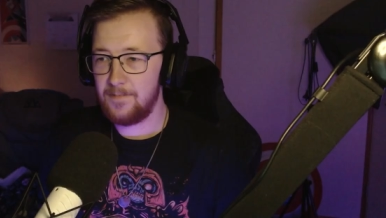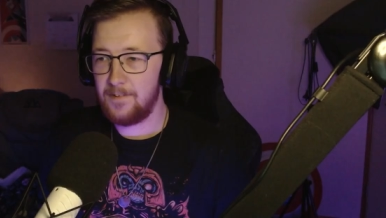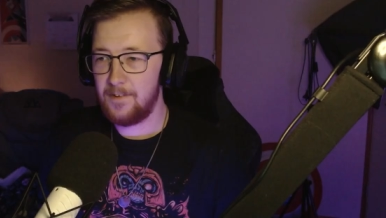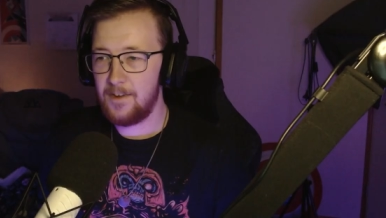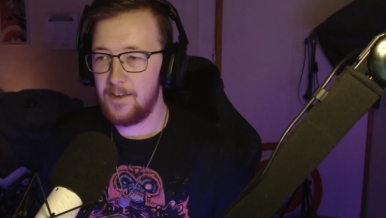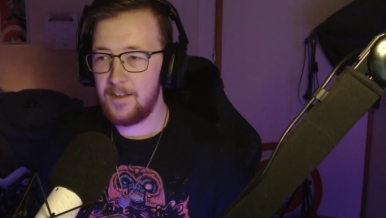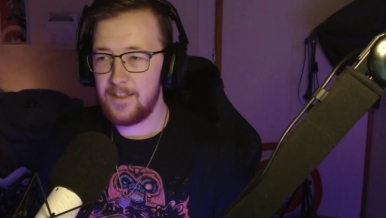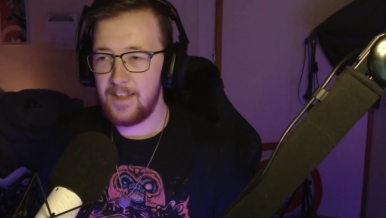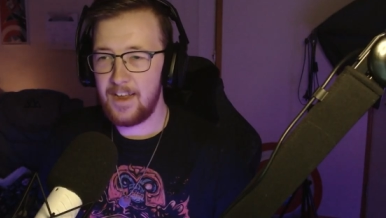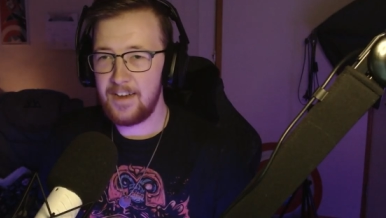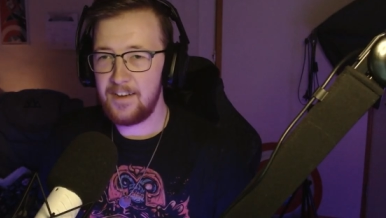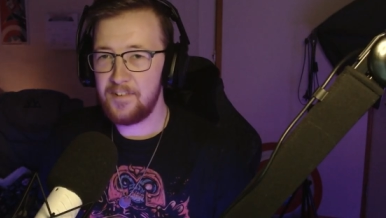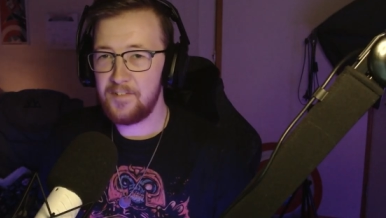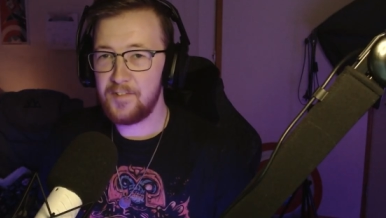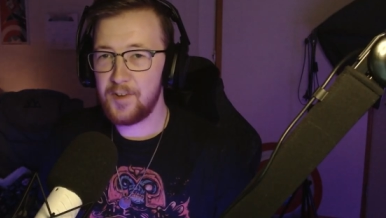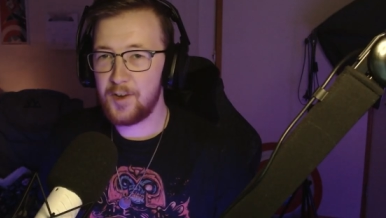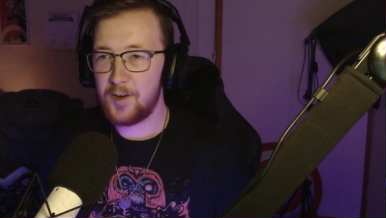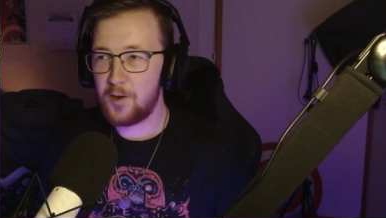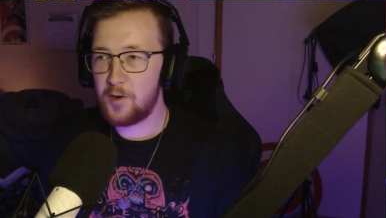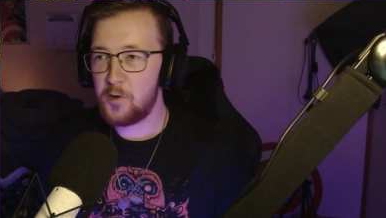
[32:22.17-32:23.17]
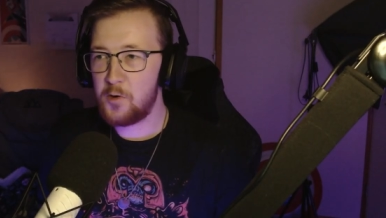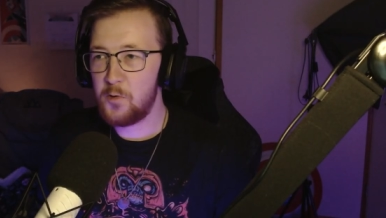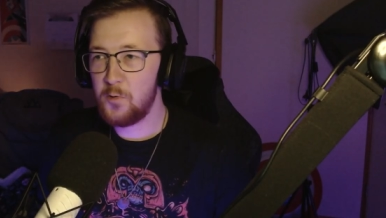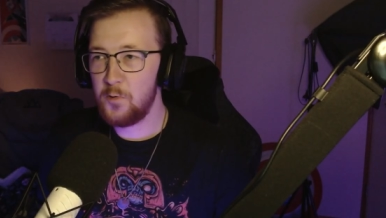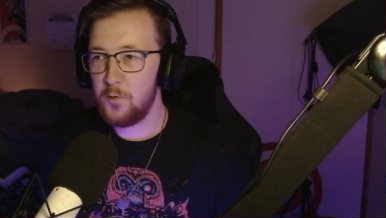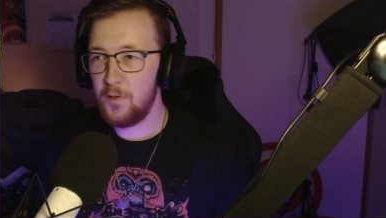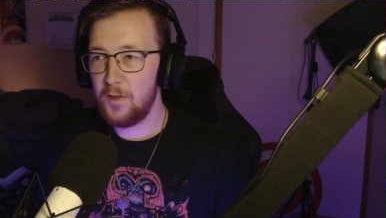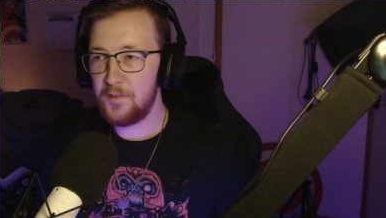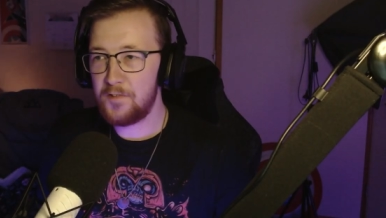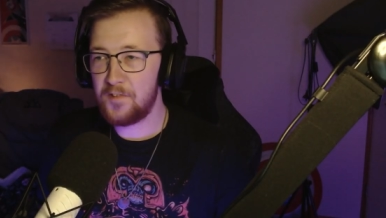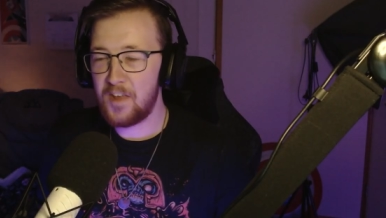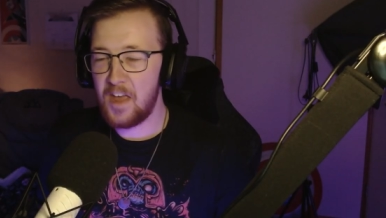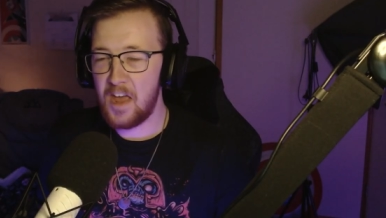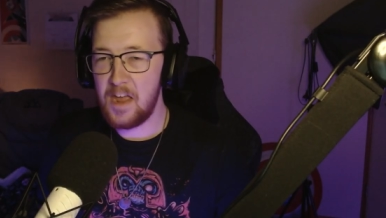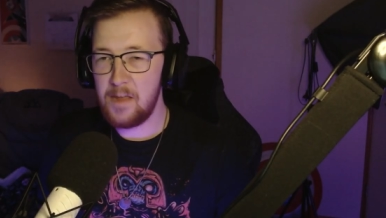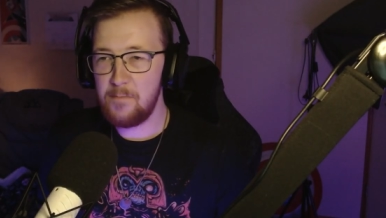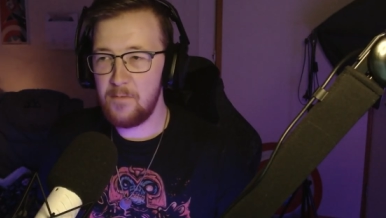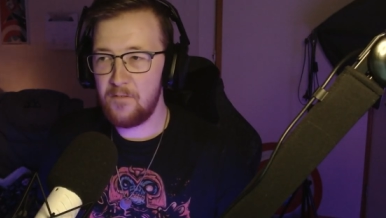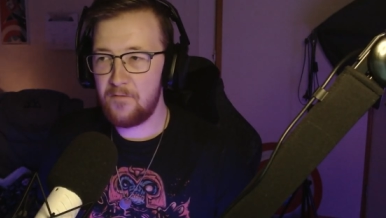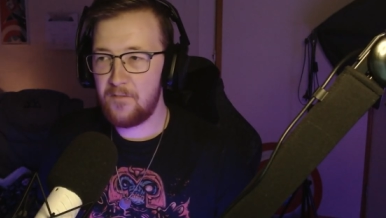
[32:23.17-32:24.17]
Oh, that is the coolest
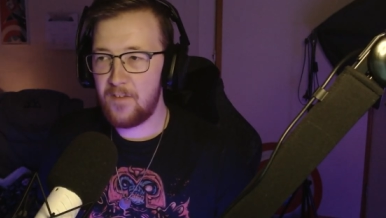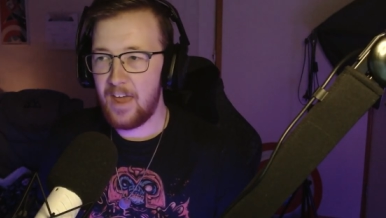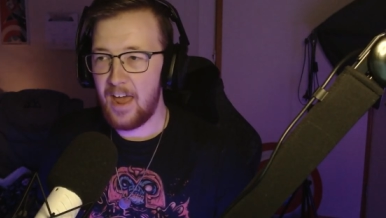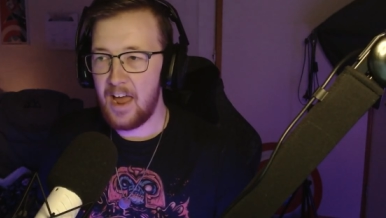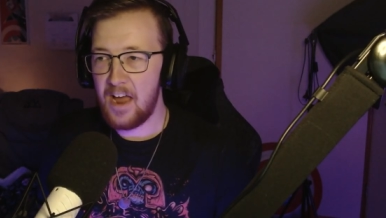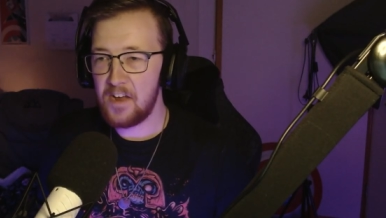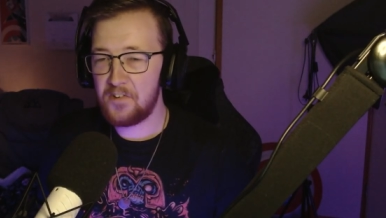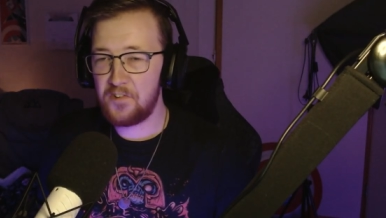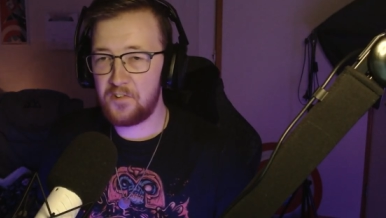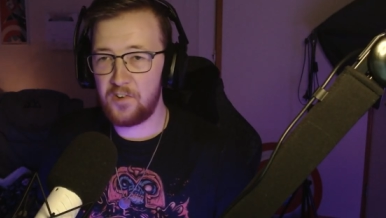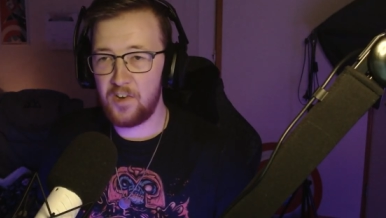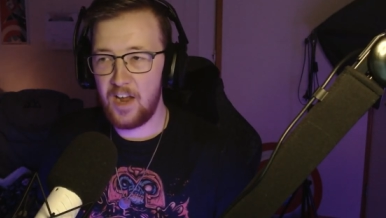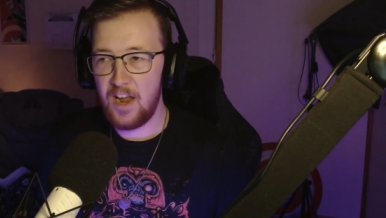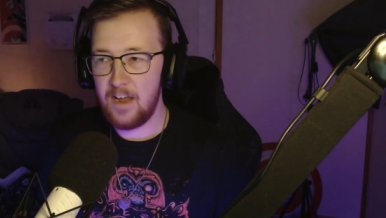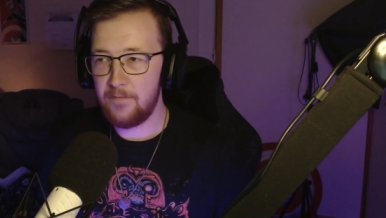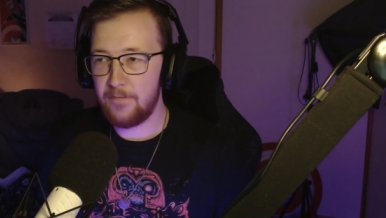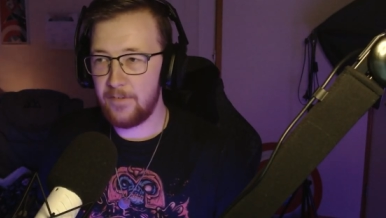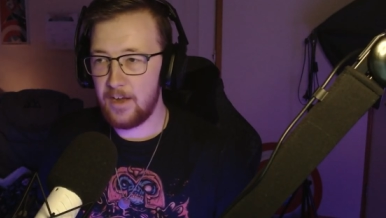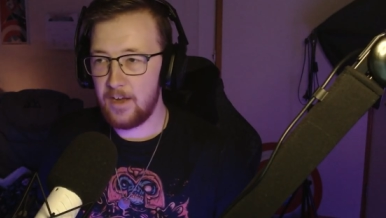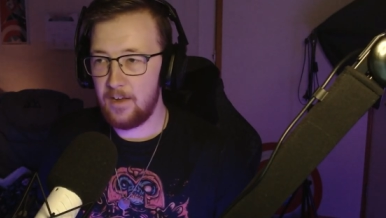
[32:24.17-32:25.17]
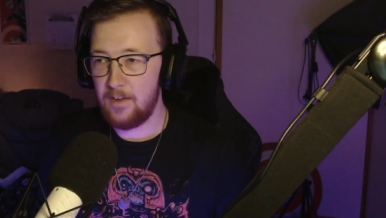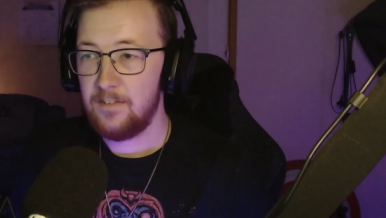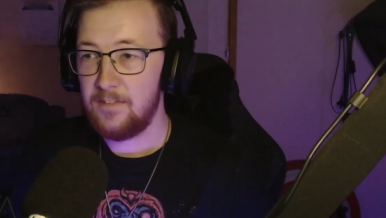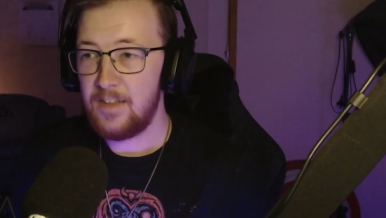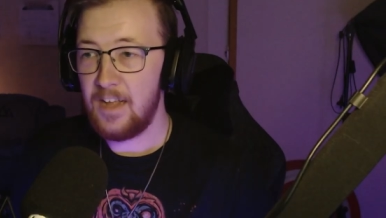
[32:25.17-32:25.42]
game of catch ever.